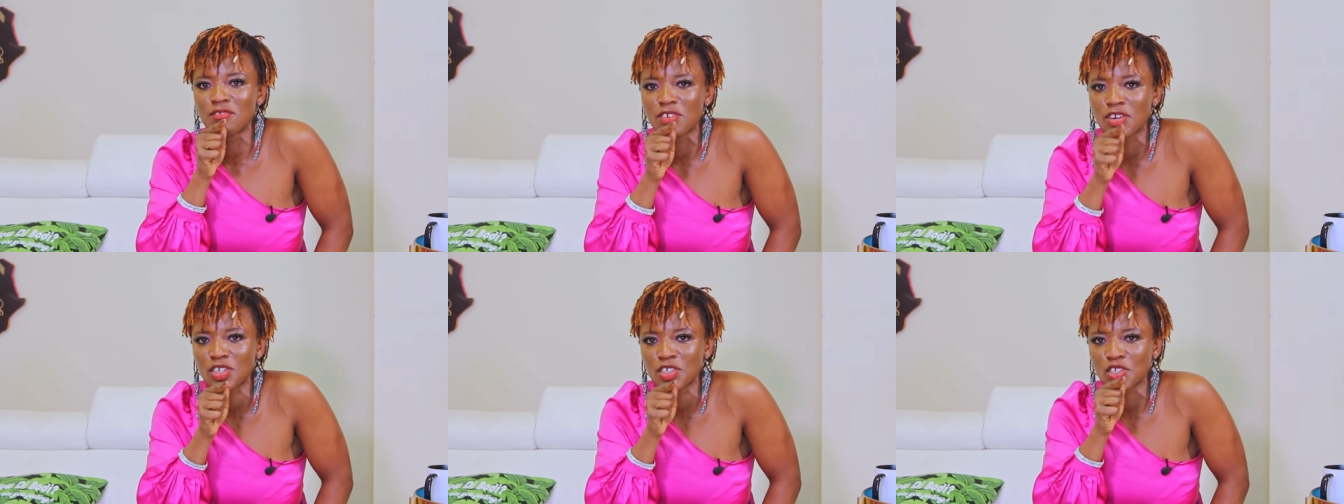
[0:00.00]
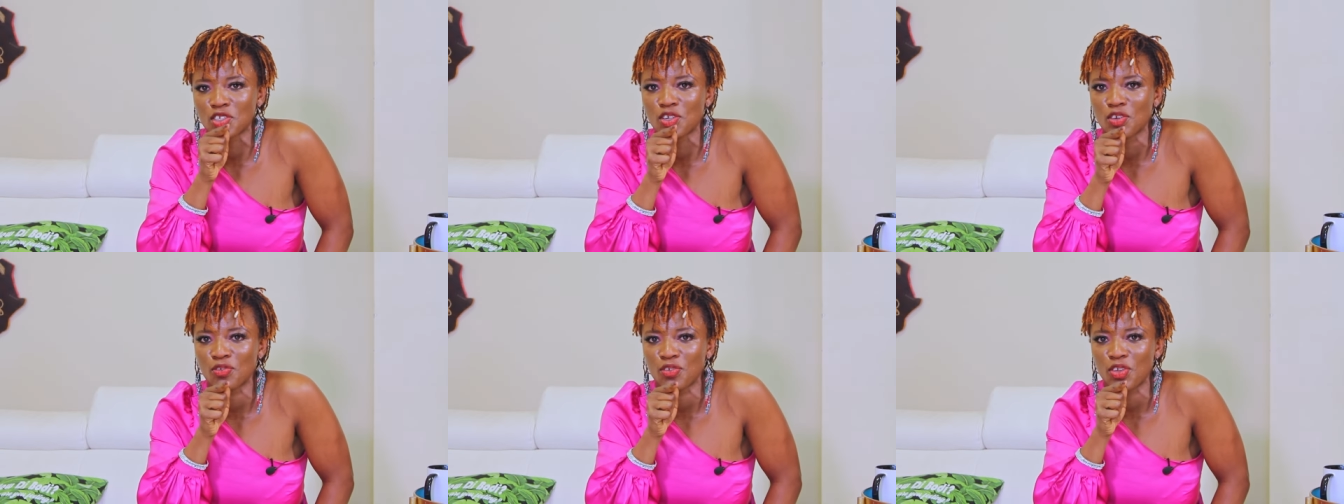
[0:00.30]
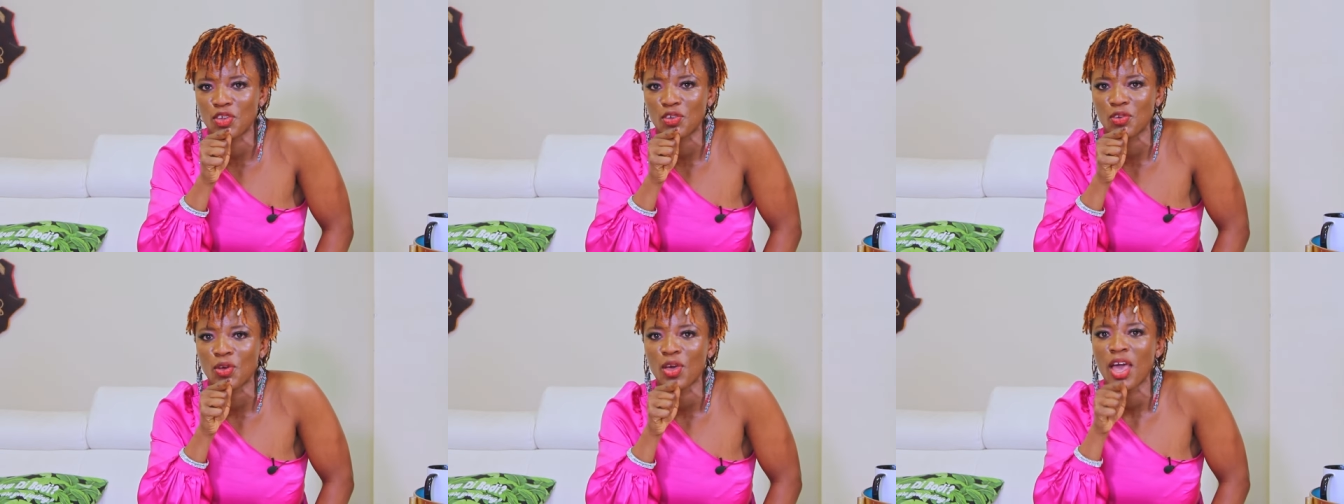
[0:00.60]
version of
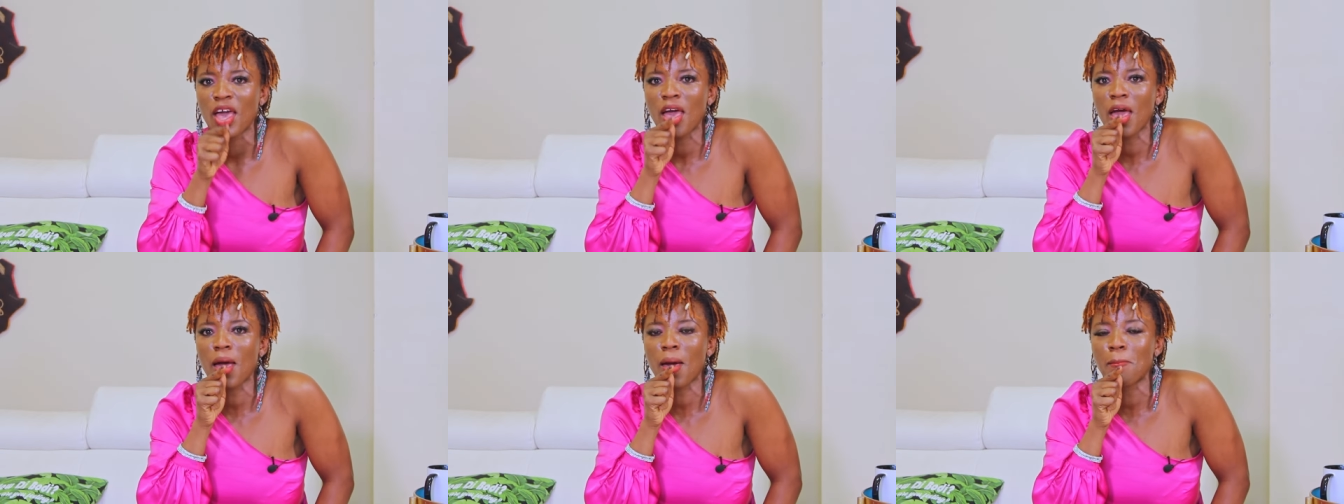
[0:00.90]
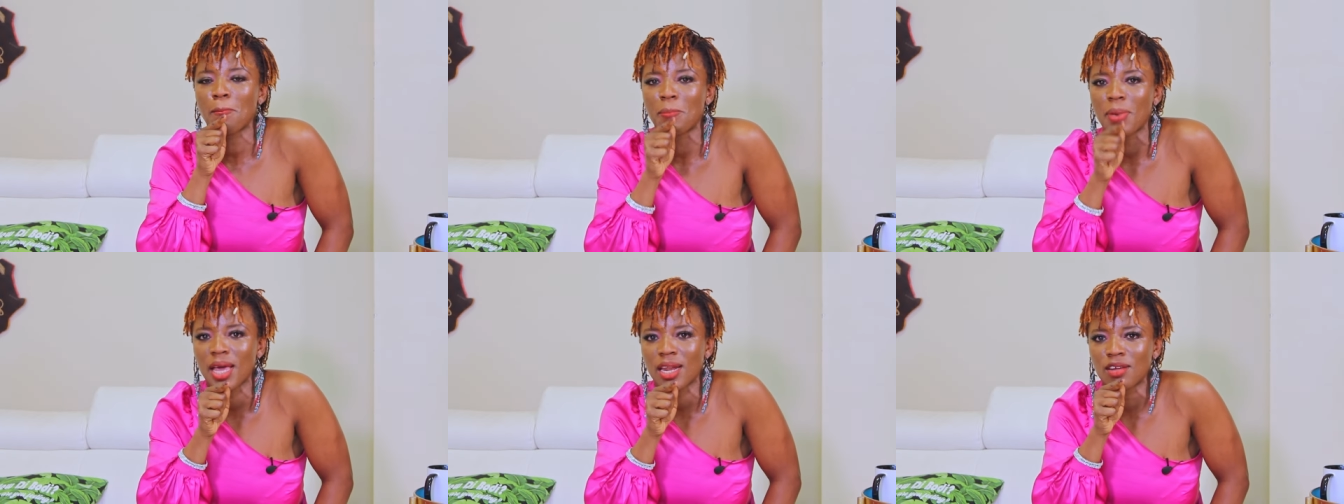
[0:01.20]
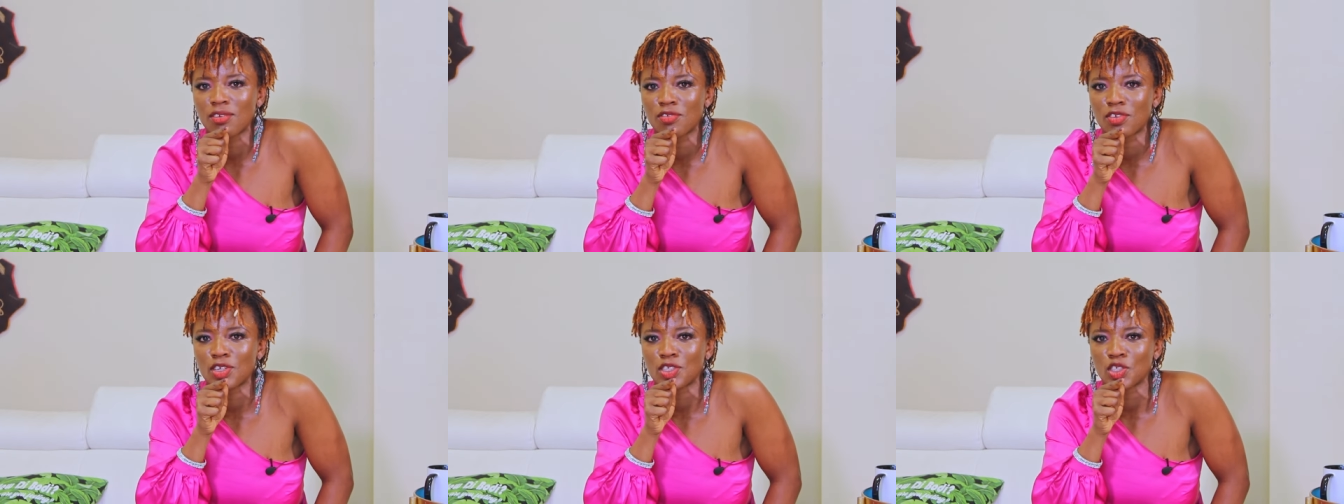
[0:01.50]
you, a
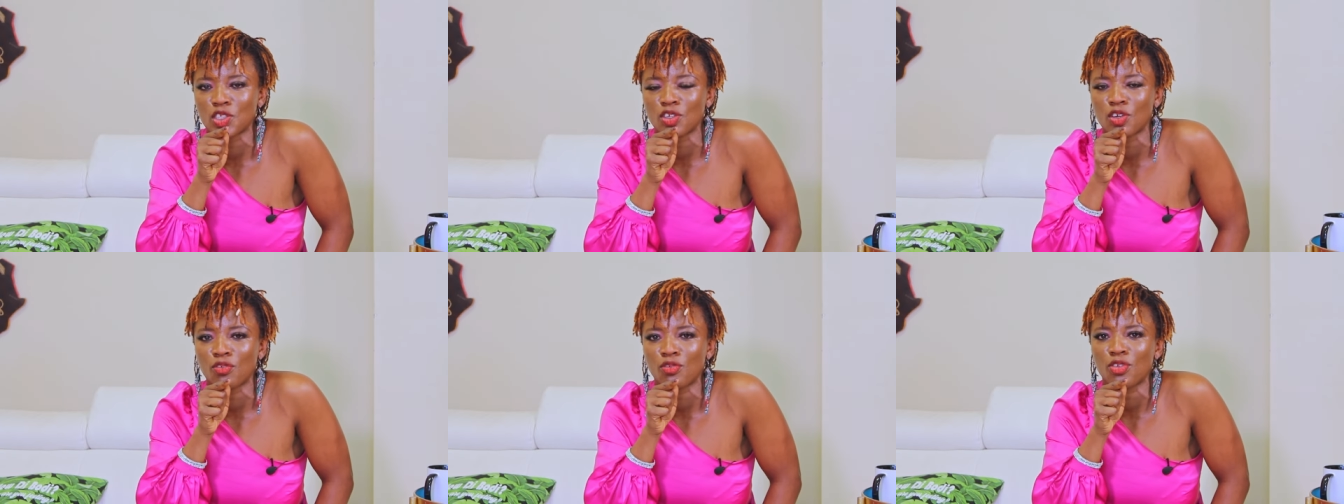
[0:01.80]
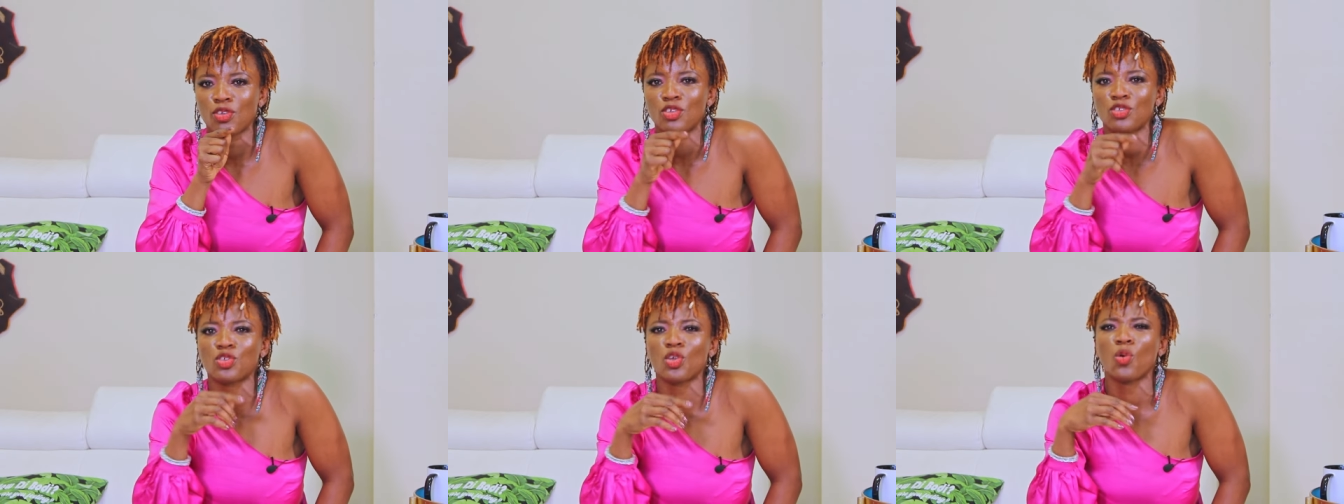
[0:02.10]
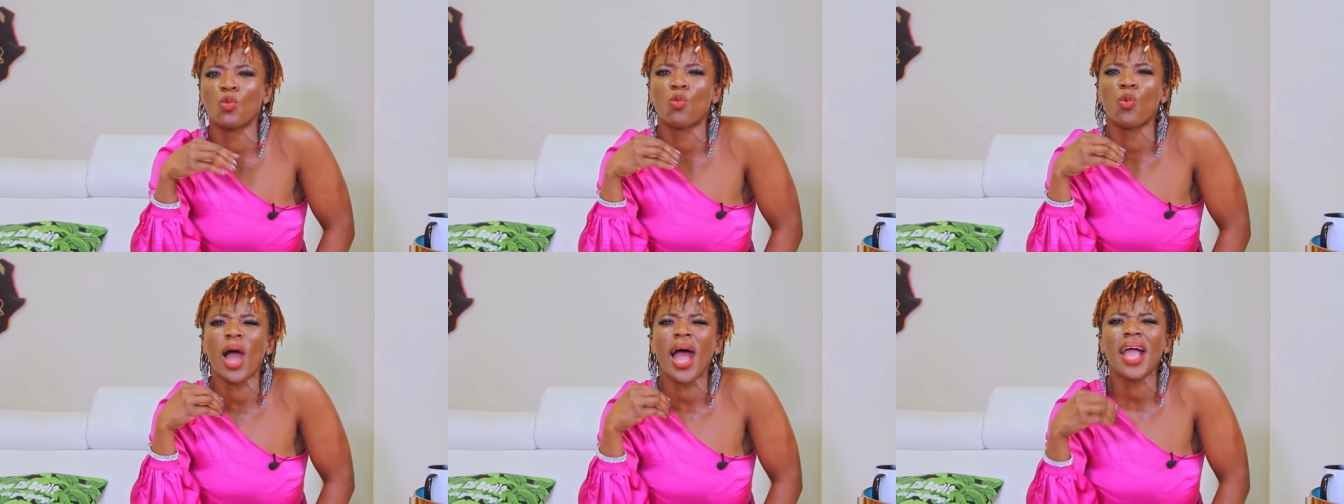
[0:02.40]
better version of you.
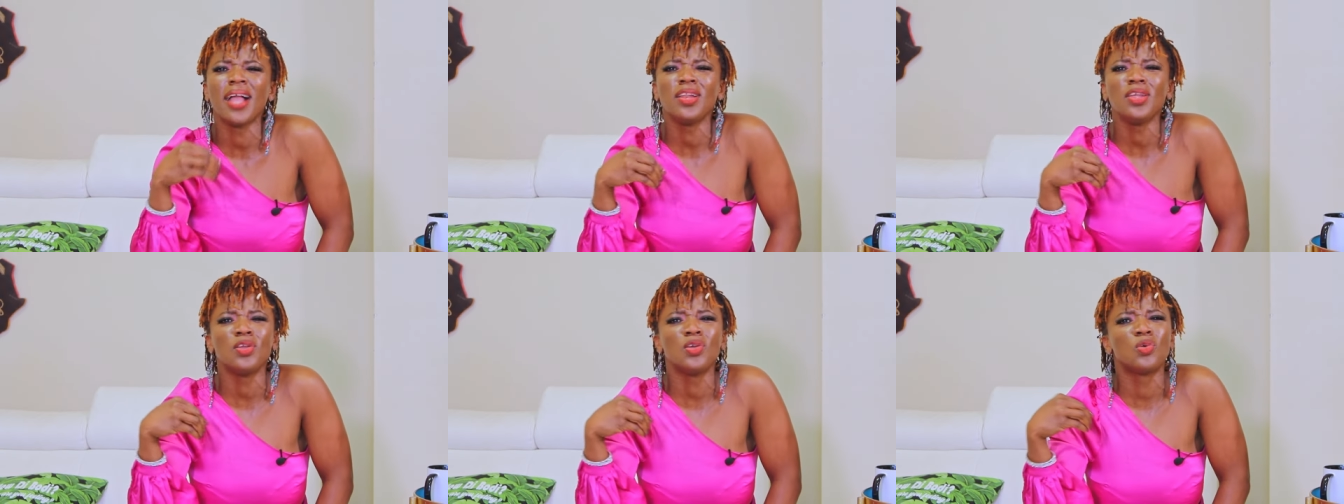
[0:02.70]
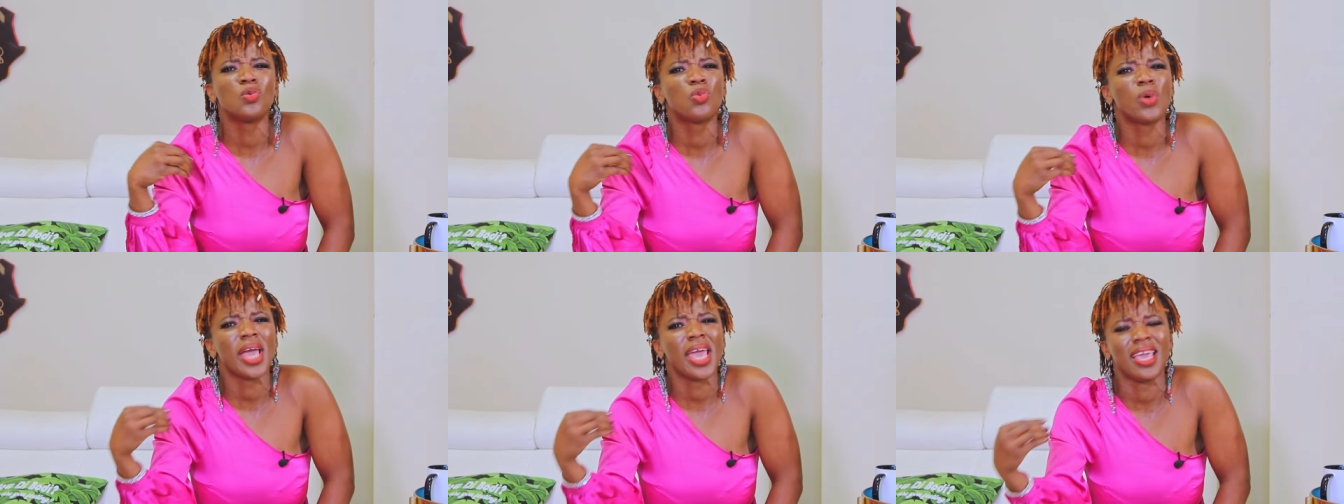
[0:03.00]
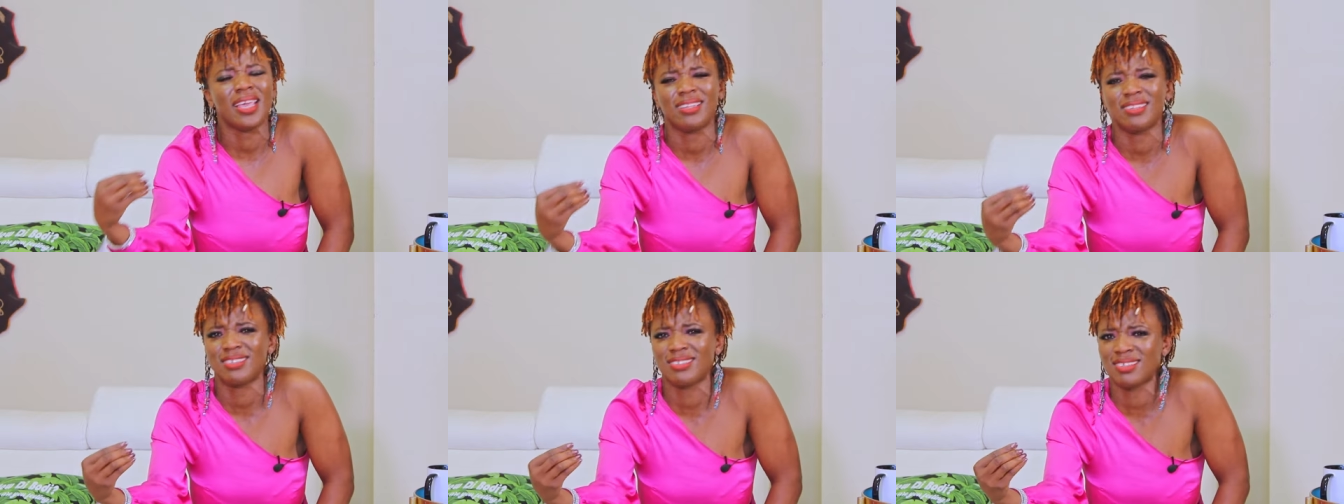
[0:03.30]
So while you
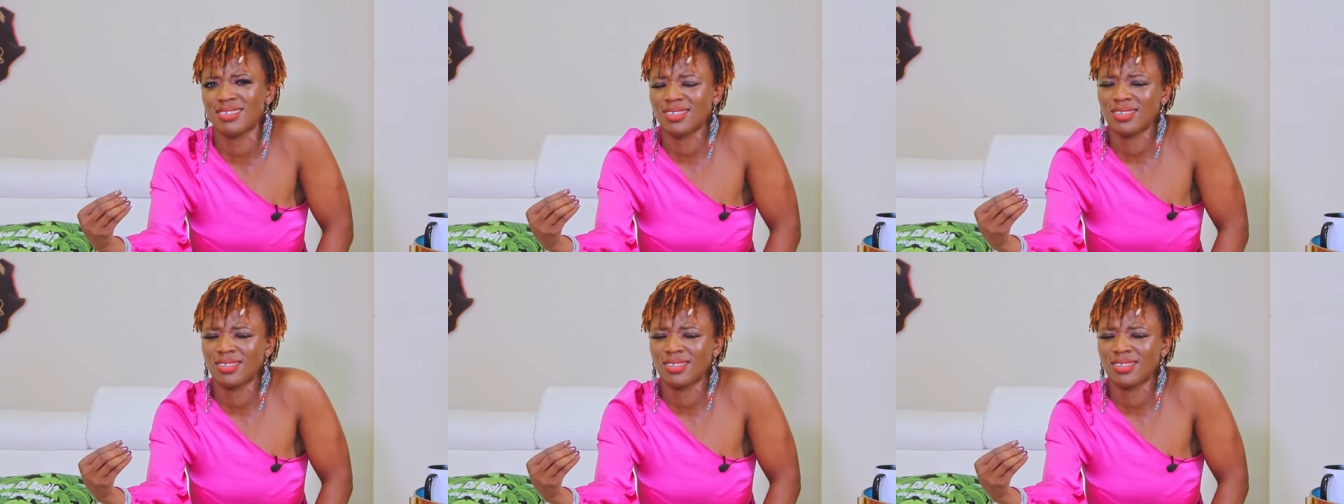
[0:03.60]
wait,